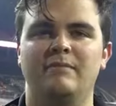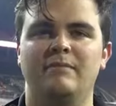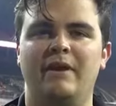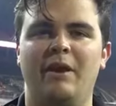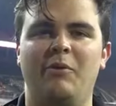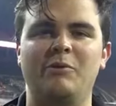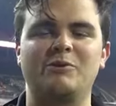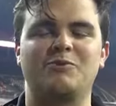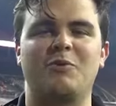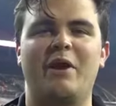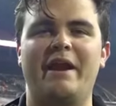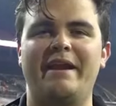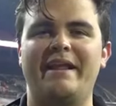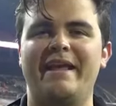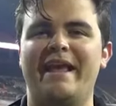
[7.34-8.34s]
It was
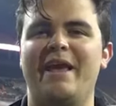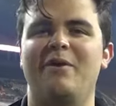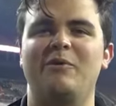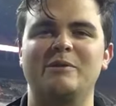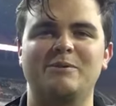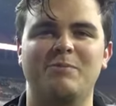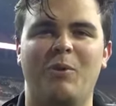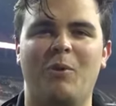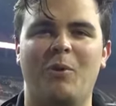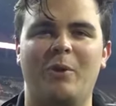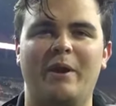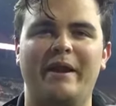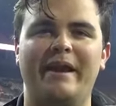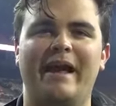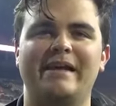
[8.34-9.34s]
raining, it was
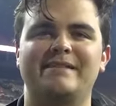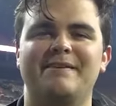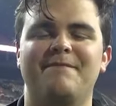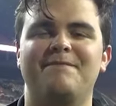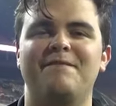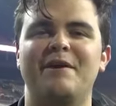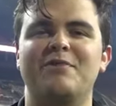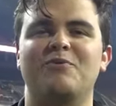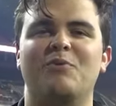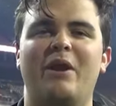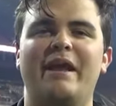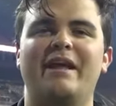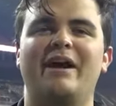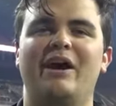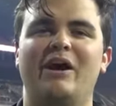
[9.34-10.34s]
pouring as the fifth
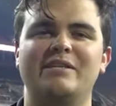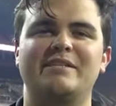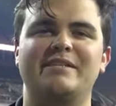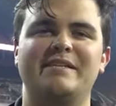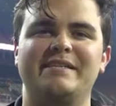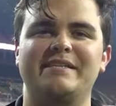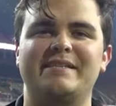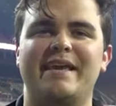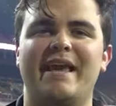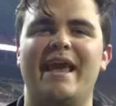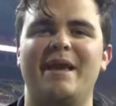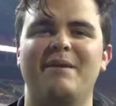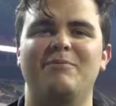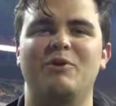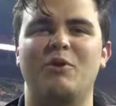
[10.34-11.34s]
ranked Huskies
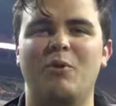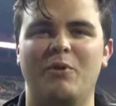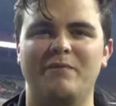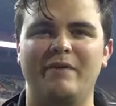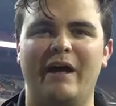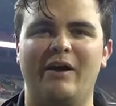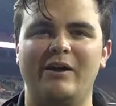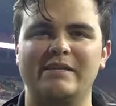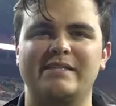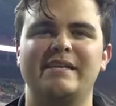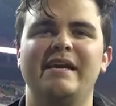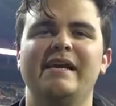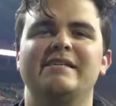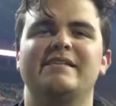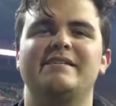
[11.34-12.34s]
came to Corvallis
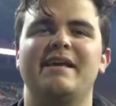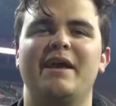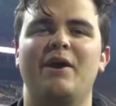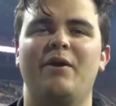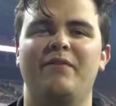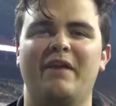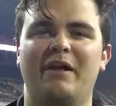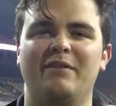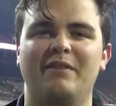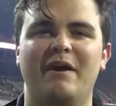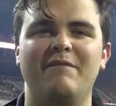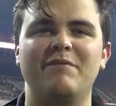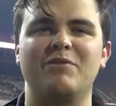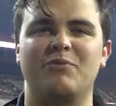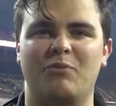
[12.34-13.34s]
to take on the
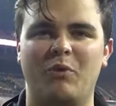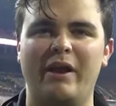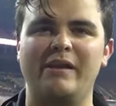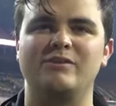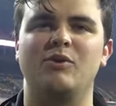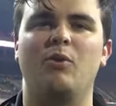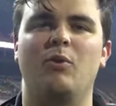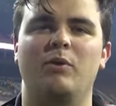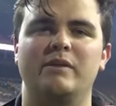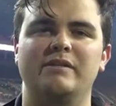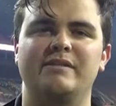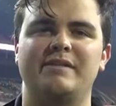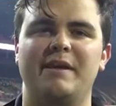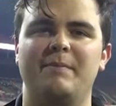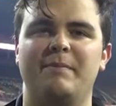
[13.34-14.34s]
11th ranked
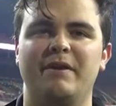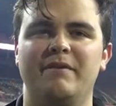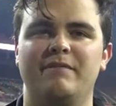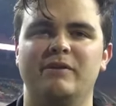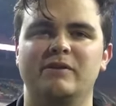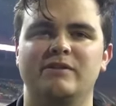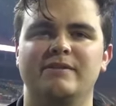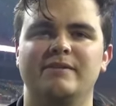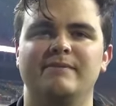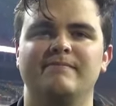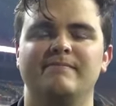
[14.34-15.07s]
Oregon State Beavers.